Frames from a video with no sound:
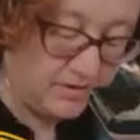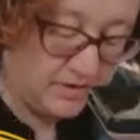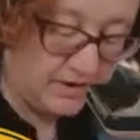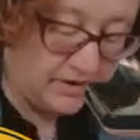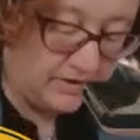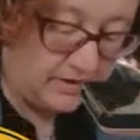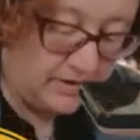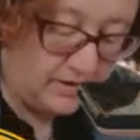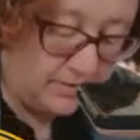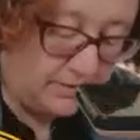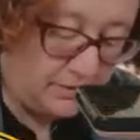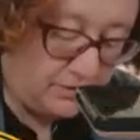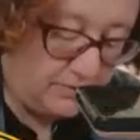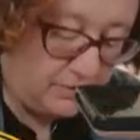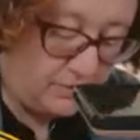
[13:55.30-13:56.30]
That's another
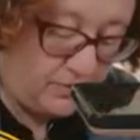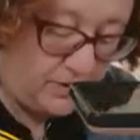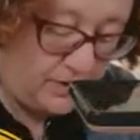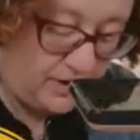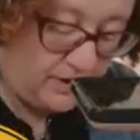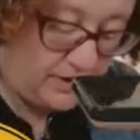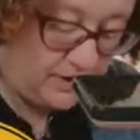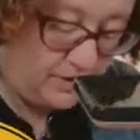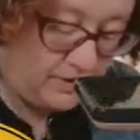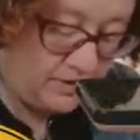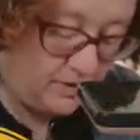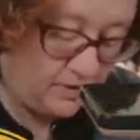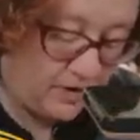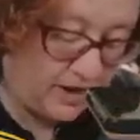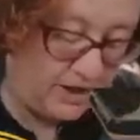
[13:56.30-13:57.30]
purple one. Let's go with
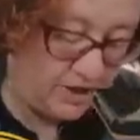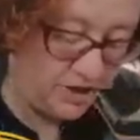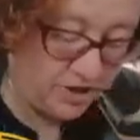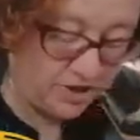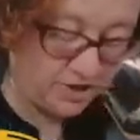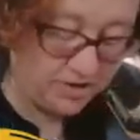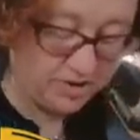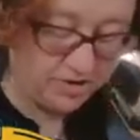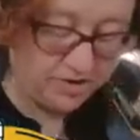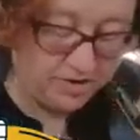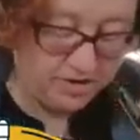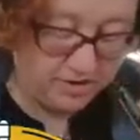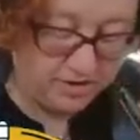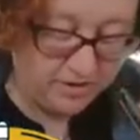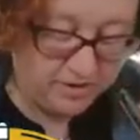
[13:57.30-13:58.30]
orange.
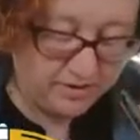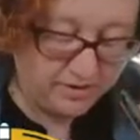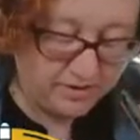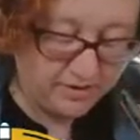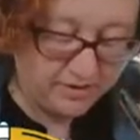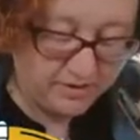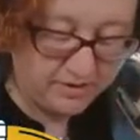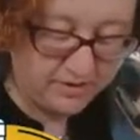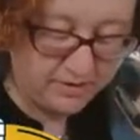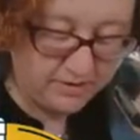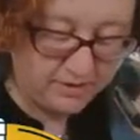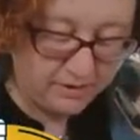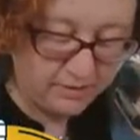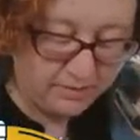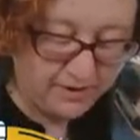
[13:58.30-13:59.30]
Go with
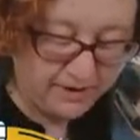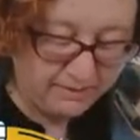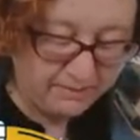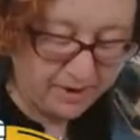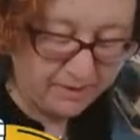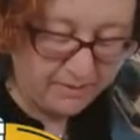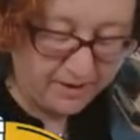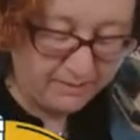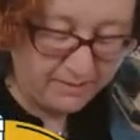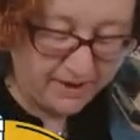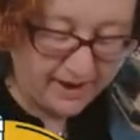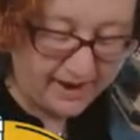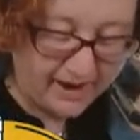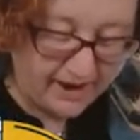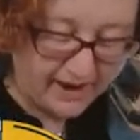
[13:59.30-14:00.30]
a little pumpkin
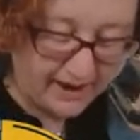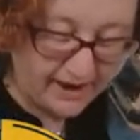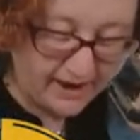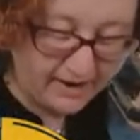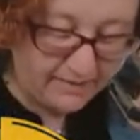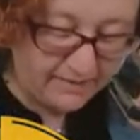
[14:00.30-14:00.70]
pie